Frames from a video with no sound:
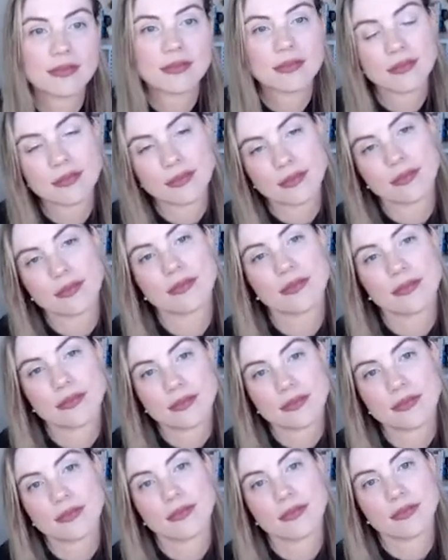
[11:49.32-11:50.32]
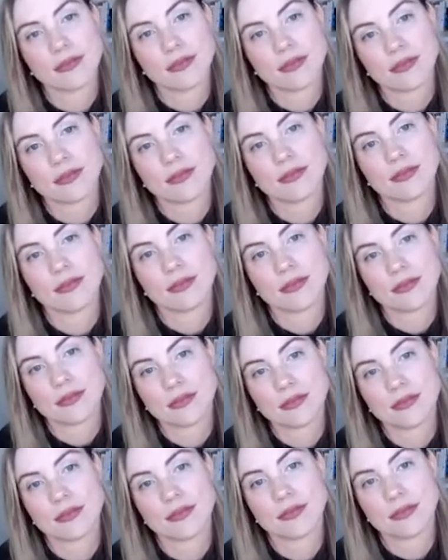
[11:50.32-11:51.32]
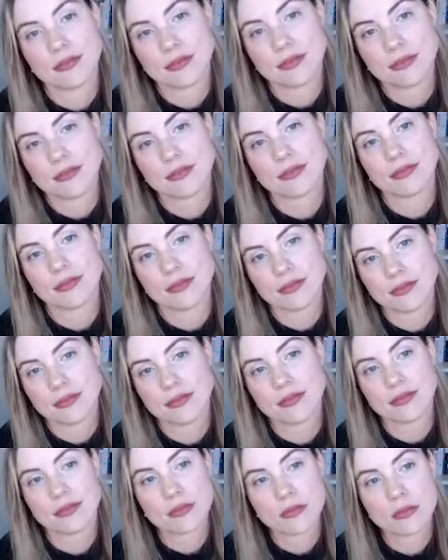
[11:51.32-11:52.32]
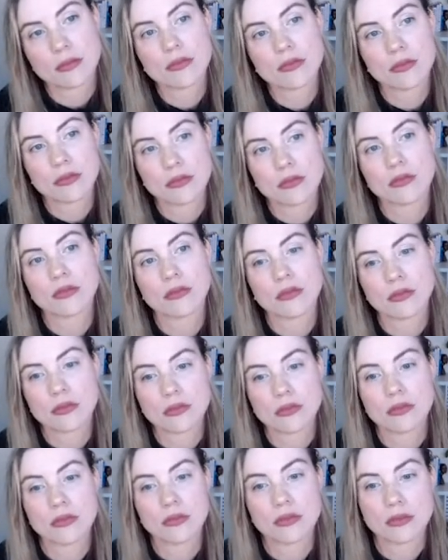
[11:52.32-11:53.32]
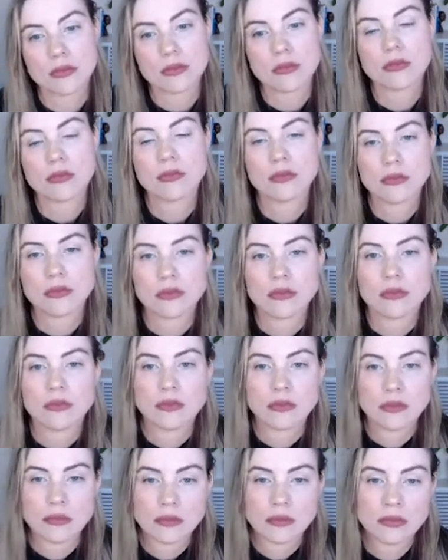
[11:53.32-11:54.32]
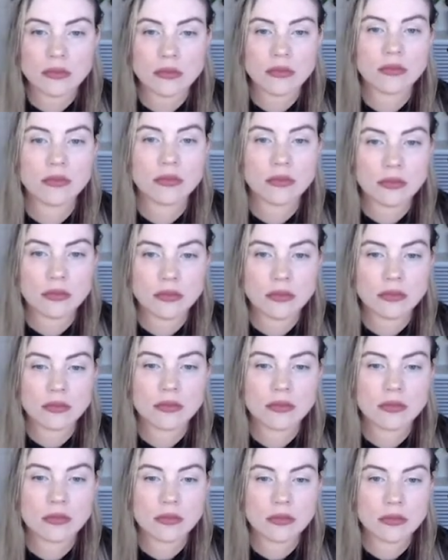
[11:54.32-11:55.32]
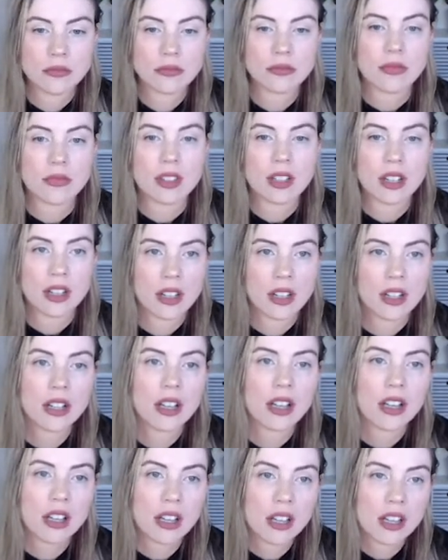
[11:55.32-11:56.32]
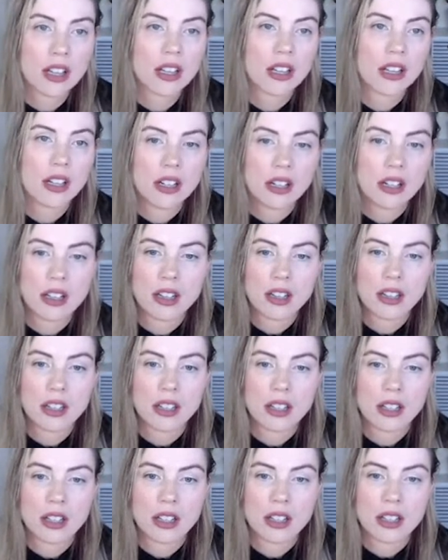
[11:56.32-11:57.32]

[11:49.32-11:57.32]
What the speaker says: No words are spoken by the person on screen.